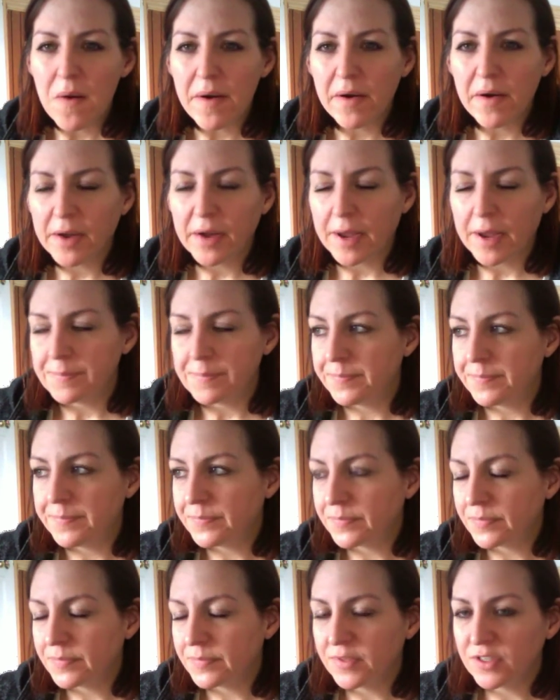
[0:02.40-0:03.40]
Okay,
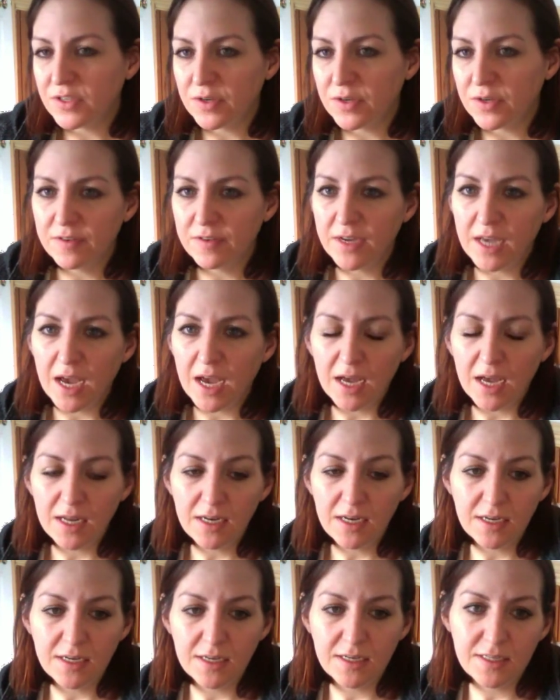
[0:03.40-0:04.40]
so if I
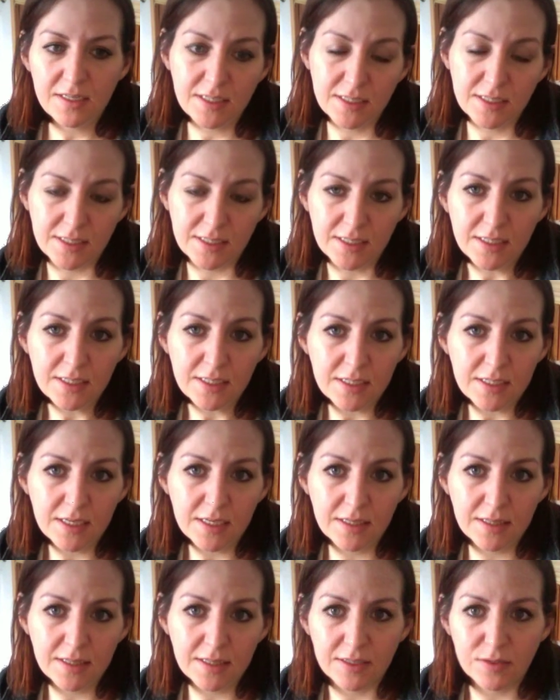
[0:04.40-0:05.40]
had an assistant,
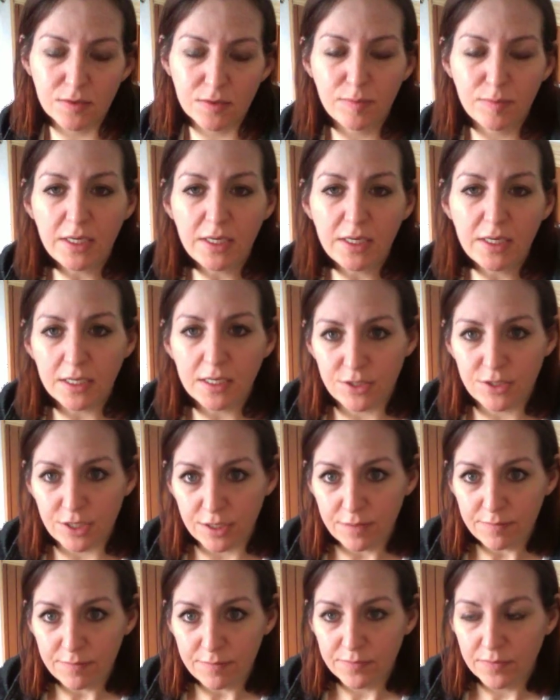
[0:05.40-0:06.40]
this would be
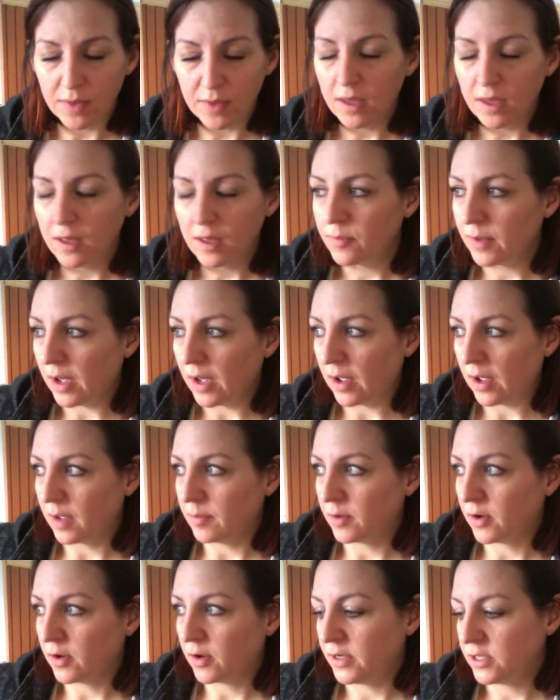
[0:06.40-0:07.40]
easier, but I'm
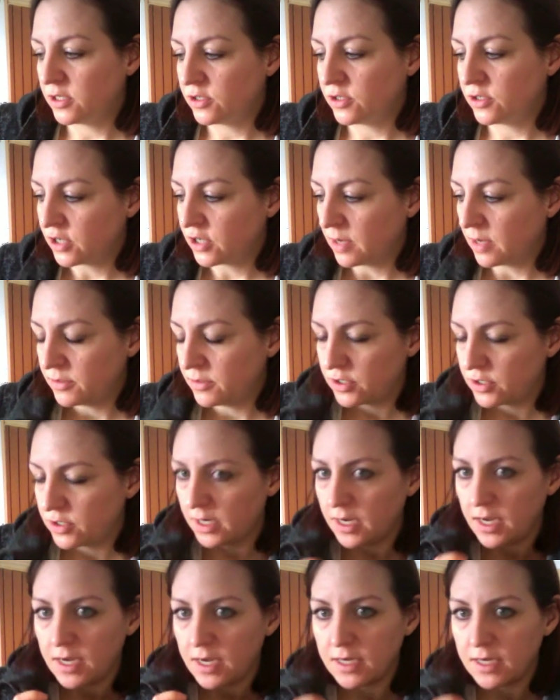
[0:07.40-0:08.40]
going to demonstrate
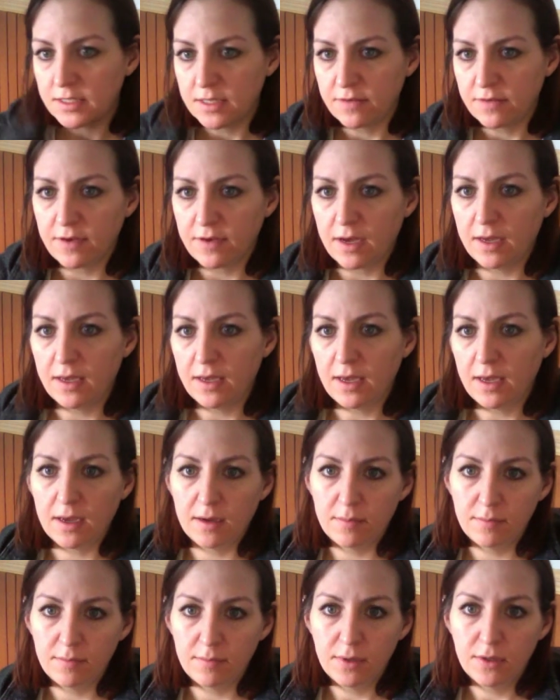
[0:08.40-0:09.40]
it as if I
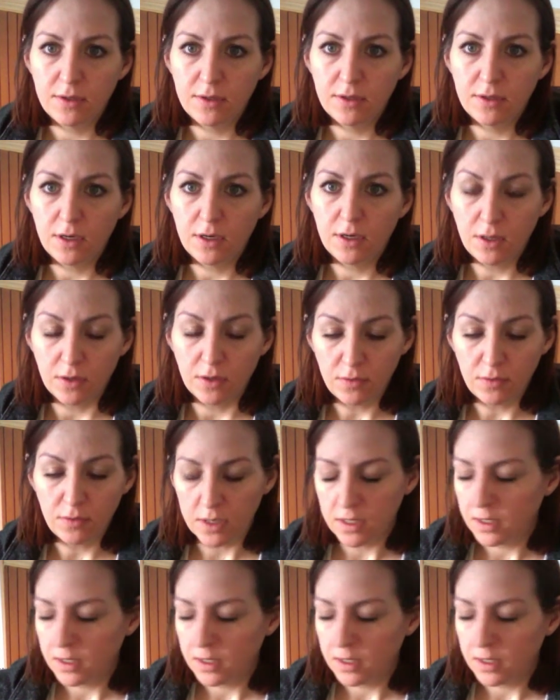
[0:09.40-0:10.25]
am alone.